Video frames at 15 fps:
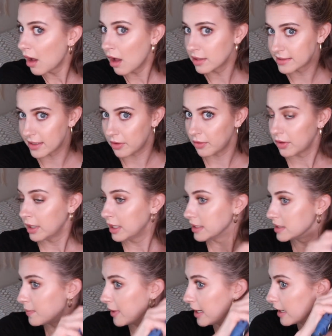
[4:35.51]
Also,
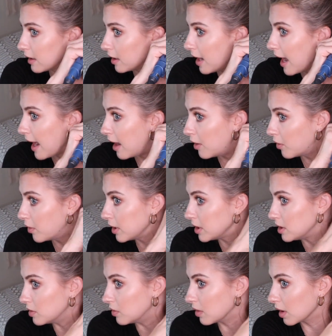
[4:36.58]
depending on how
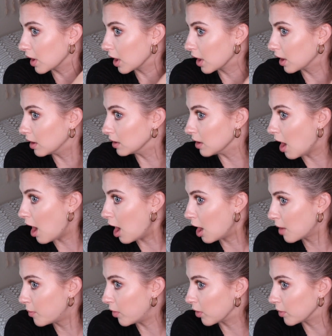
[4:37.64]
your
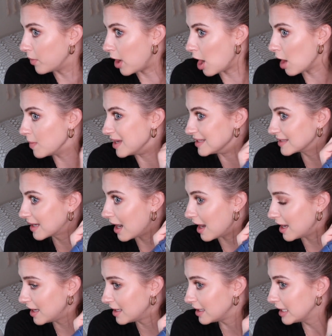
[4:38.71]
lob or bob is
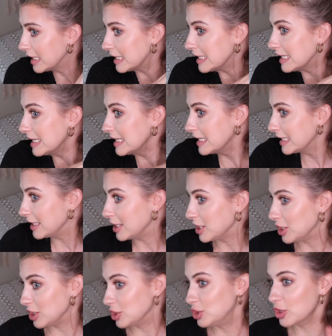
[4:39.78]
cut,
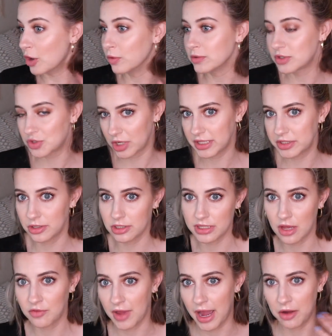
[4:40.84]
don't stress
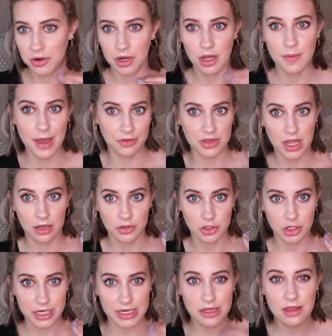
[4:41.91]
yourself out about the
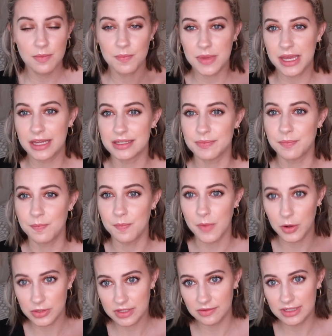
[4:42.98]
underneath, because
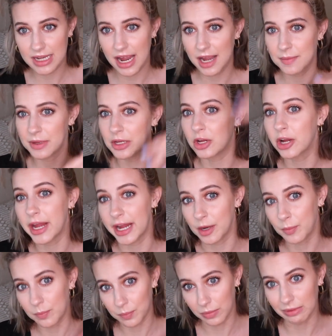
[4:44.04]
most of the time your
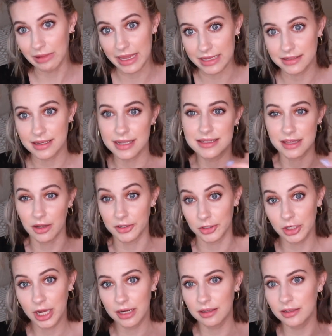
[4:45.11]
hair it's
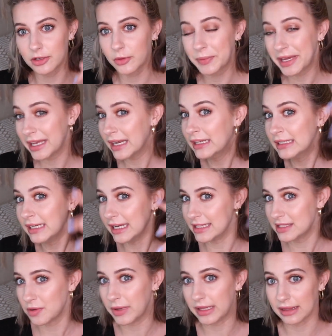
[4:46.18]
undercut a little bit,
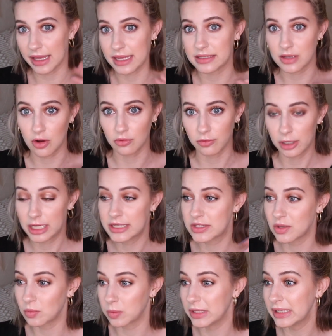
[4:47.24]
and so it lays over it.
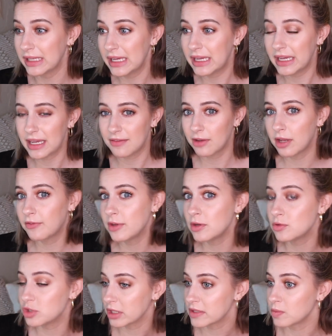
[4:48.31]
So really, even if
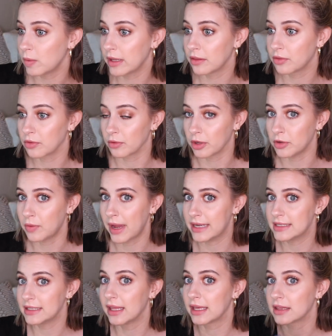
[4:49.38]
you just went through
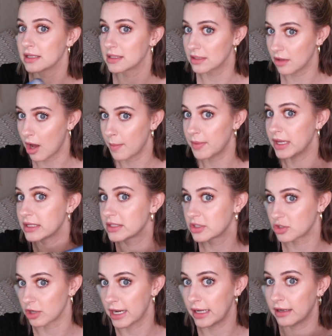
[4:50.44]
and did like the sloppiest
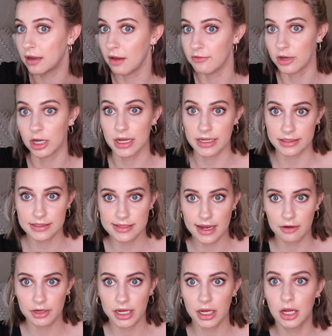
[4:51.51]
straighten of your ends
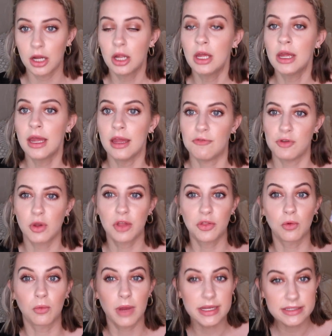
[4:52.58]
down here, if you got
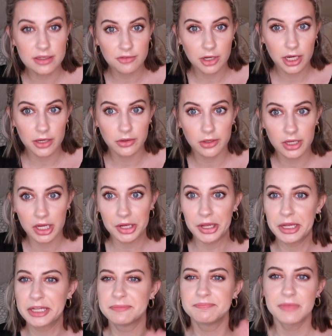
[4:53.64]
the rest of your hair looking
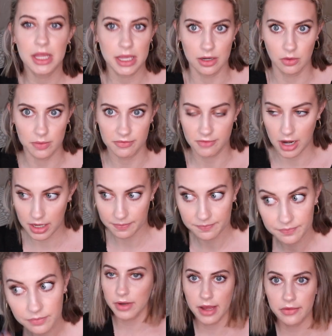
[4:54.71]
good, it'll be fine.
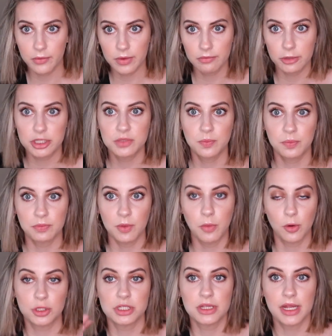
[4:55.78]
Now that we've reached the
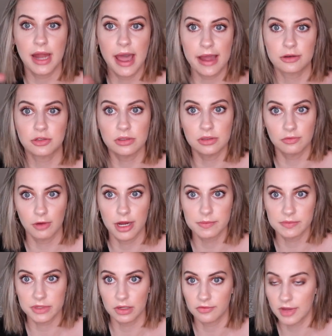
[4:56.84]
portion that actually
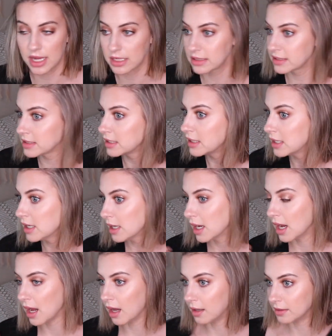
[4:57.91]
frames our face,
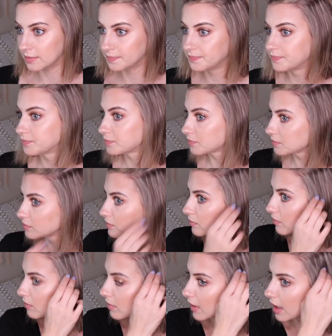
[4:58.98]

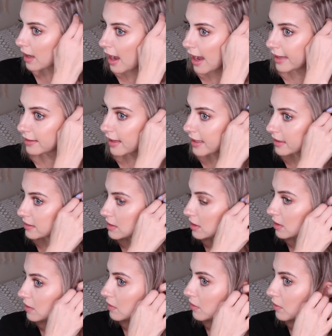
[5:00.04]
I like
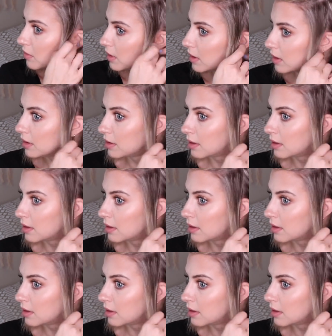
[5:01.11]
to